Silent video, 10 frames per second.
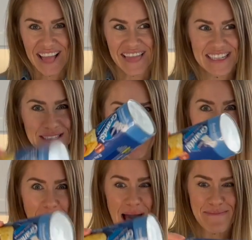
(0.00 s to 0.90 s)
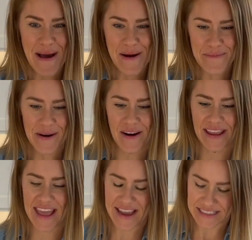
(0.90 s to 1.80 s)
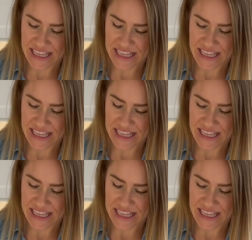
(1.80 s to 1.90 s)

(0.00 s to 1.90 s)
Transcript: Let's pop open our cans.